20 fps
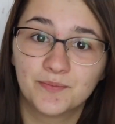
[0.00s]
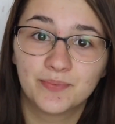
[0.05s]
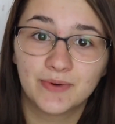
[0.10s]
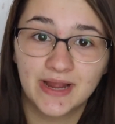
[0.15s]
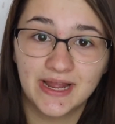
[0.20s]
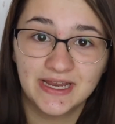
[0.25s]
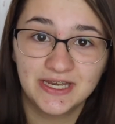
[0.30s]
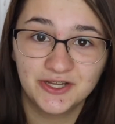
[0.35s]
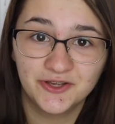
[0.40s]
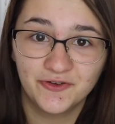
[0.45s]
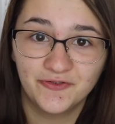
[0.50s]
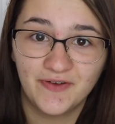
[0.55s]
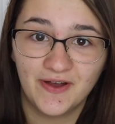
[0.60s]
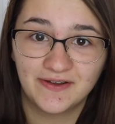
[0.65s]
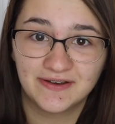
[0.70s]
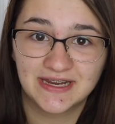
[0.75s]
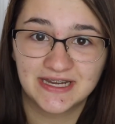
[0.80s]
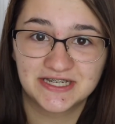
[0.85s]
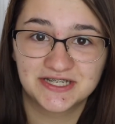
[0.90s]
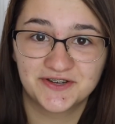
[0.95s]
brand new
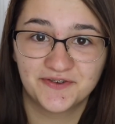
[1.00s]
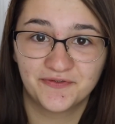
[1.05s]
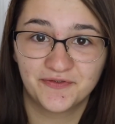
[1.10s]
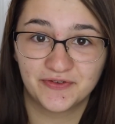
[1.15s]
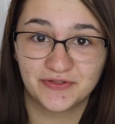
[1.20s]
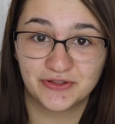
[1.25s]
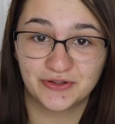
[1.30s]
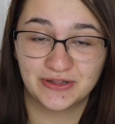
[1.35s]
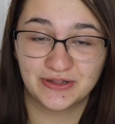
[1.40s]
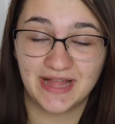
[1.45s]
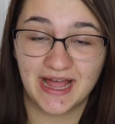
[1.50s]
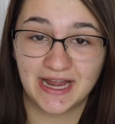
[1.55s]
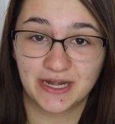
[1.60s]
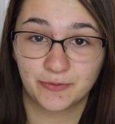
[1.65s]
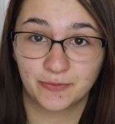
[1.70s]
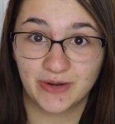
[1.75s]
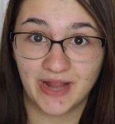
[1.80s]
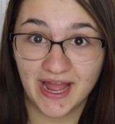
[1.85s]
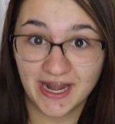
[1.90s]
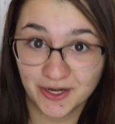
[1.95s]
foundation from the line the
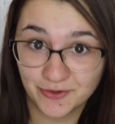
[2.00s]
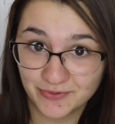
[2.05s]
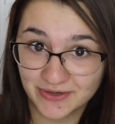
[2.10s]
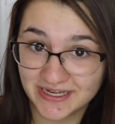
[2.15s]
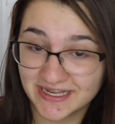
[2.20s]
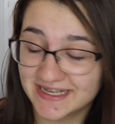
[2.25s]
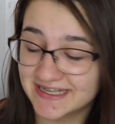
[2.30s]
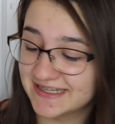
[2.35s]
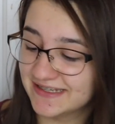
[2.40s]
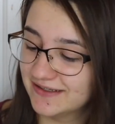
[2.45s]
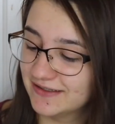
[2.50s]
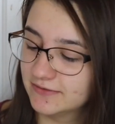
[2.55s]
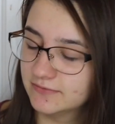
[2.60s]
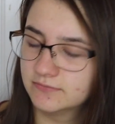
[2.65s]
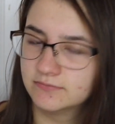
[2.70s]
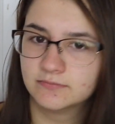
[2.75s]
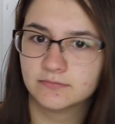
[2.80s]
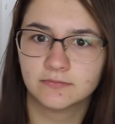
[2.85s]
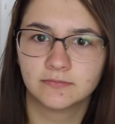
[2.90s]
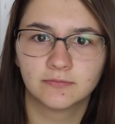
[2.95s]

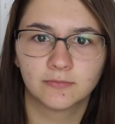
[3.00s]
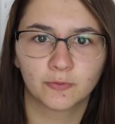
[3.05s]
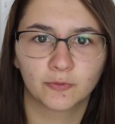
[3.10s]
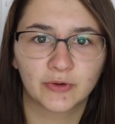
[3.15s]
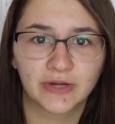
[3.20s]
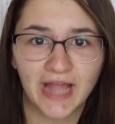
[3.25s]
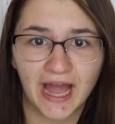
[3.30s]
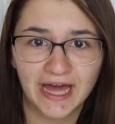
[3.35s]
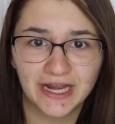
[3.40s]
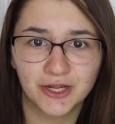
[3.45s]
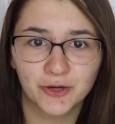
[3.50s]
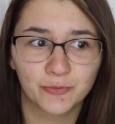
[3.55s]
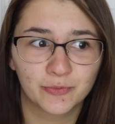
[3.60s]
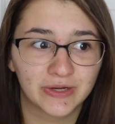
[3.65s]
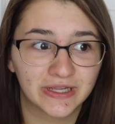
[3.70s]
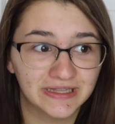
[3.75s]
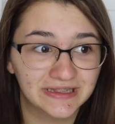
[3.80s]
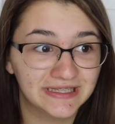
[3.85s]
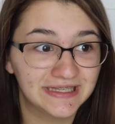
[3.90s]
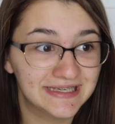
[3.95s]

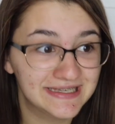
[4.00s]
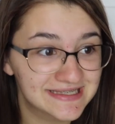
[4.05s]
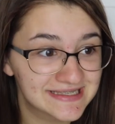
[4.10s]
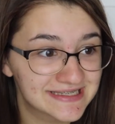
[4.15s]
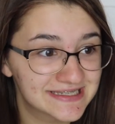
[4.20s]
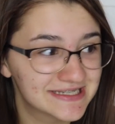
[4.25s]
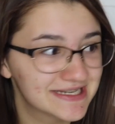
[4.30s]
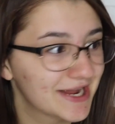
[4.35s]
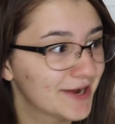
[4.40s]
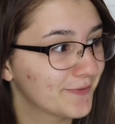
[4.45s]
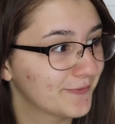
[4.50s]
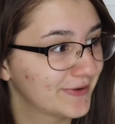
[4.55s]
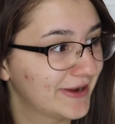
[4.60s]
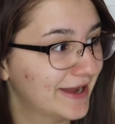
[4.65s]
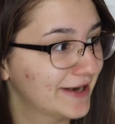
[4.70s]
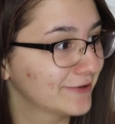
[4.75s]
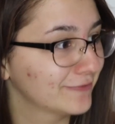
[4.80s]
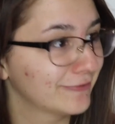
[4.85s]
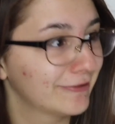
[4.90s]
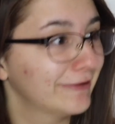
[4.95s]

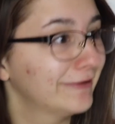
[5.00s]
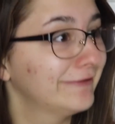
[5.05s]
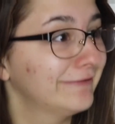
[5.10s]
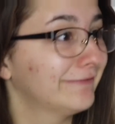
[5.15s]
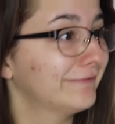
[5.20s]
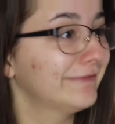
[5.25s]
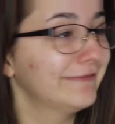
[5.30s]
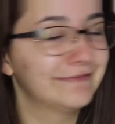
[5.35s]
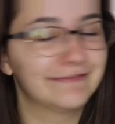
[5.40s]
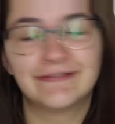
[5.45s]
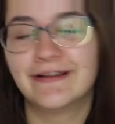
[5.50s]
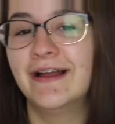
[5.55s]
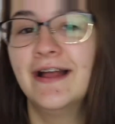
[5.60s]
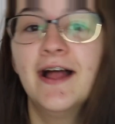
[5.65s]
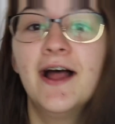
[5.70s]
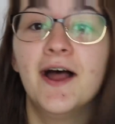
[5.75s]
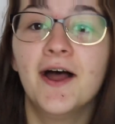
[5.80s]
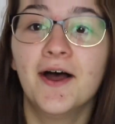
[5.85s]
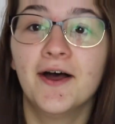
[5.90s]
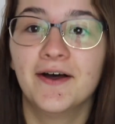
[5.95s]

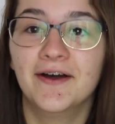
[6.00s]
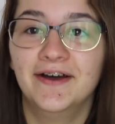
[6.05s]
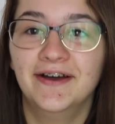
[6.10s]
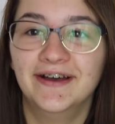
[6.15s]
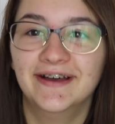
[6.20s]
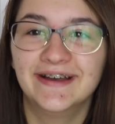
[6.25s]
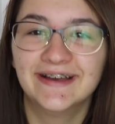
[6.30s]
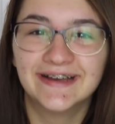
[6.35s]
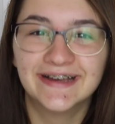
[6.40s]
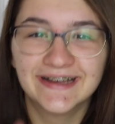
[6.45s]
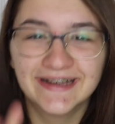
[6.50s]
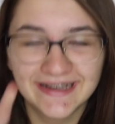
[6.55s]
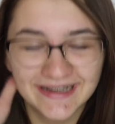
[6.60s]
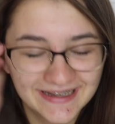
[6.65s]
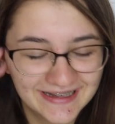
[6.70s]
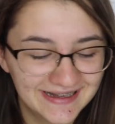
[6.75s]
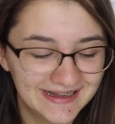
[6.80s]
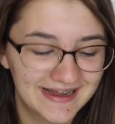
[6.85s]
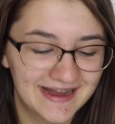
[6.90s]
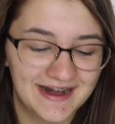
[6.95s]

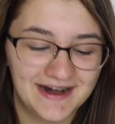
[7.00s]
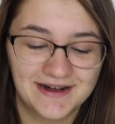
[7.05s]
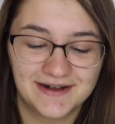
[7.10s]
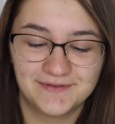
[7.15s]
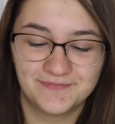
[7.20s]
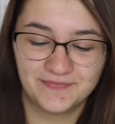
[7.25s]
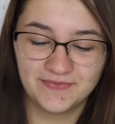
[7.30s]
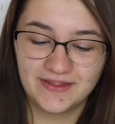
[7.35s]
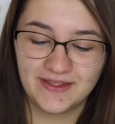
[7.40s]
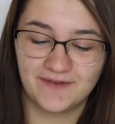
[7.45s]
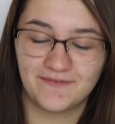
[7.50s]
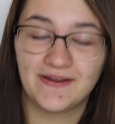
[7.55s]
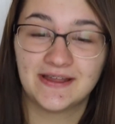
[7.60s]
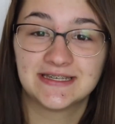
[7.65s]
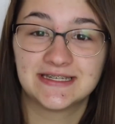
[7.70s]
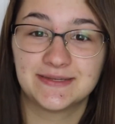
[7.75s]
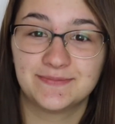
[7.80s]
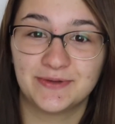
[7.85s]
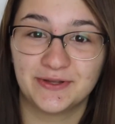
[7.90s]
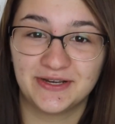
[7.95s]

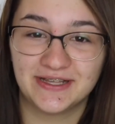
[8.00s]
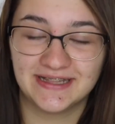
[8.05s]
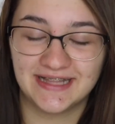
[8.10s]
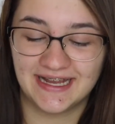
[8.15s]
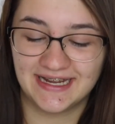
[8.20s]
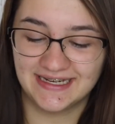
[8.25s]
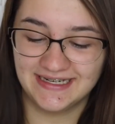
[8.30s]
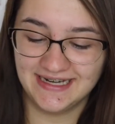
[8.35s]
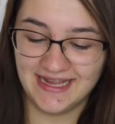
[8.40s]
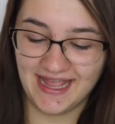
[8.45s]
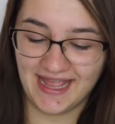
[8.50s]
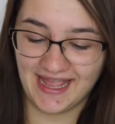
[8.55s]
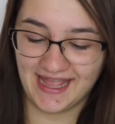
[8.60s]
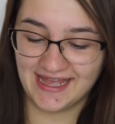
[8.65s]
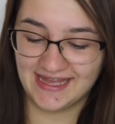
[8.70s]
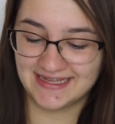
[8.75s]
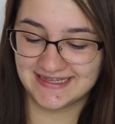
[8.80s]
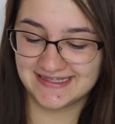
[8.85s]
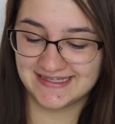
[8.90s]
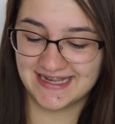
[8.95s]
Fenty Beauty line,
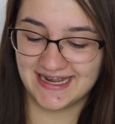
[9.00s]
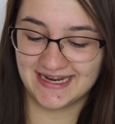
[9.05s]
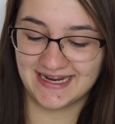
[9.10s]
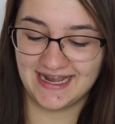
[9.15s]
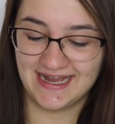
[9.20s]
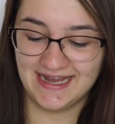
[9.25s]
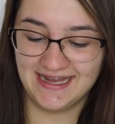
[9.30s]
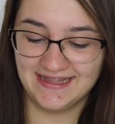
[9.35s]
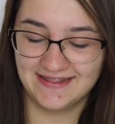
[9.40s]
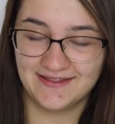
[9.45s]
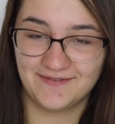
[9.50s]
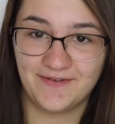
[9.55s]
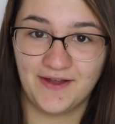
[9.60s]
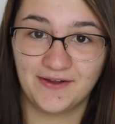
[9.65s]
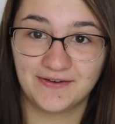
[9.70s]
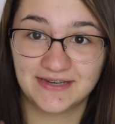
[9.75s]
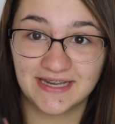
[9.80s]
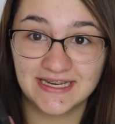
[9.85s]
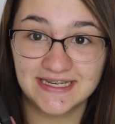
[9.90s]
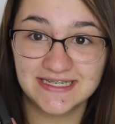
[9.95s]
and I got the
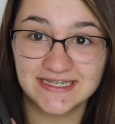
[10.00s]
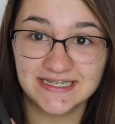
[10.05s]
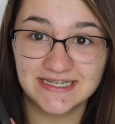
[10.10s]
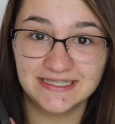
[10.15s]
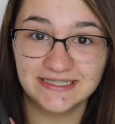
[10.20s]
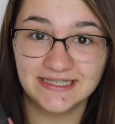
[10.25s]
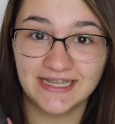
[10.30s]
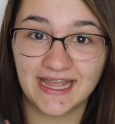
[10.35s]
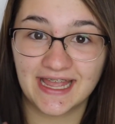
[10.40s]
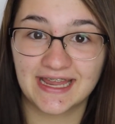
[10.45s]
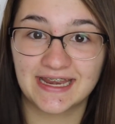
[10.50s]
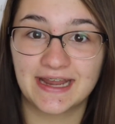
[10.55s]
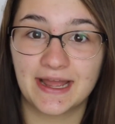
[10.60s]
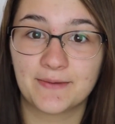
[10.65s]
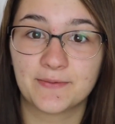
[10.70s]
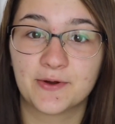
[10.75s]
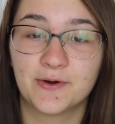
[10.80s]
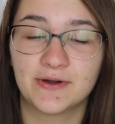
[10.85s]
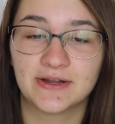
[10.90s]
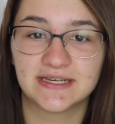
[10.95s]
foundation and
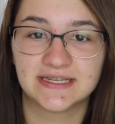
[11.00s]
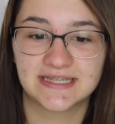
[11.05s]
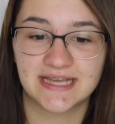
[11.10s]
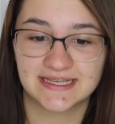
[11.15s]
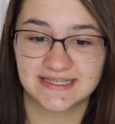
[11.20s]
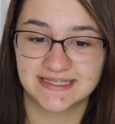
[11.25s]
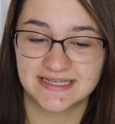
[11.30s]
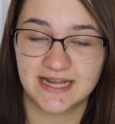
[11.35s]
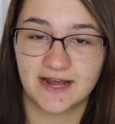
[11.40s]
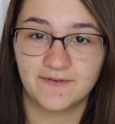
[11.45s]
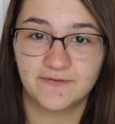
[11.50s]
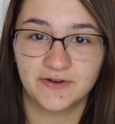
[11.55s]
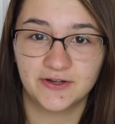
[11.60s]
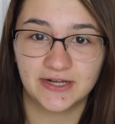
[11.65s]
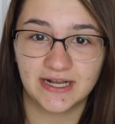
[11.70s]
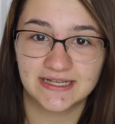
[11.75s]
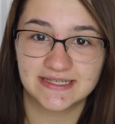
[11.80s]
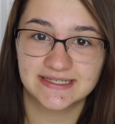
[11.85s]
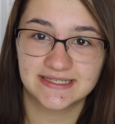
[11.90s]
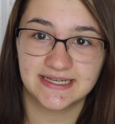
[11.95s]
I'm going to test it out for you
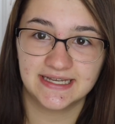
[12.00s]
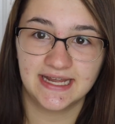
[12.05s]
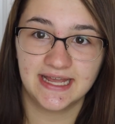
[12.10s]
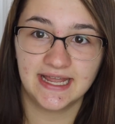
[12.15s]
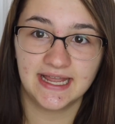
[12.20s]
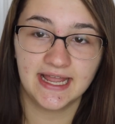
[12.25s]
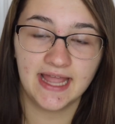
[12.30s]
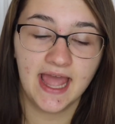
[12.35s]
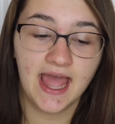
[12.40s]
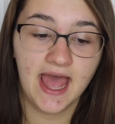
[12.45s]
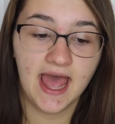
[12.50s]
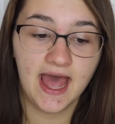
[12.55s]
guys today.